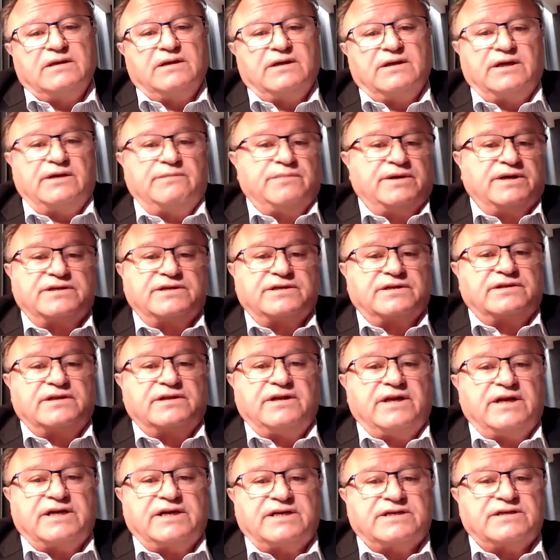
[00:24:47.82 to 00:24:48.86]
it means that the
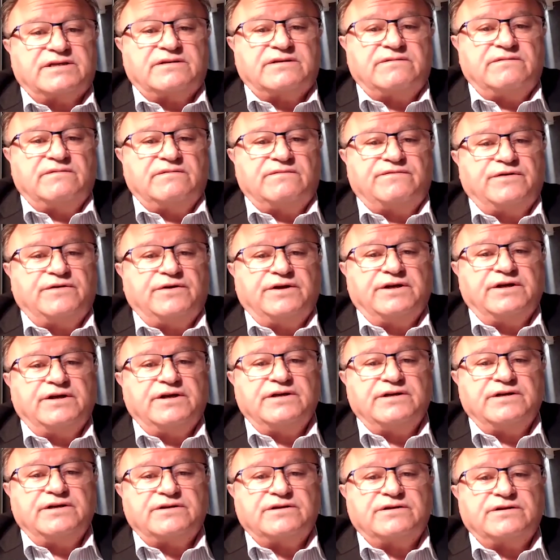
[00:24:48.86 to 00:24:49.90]
next few
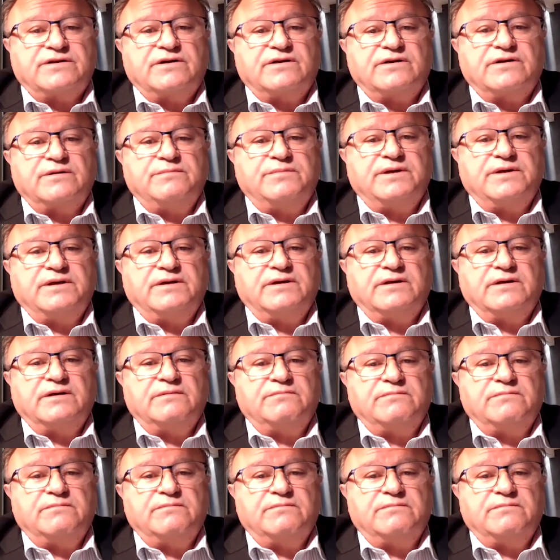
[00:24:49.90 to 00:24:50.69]
years is going to be,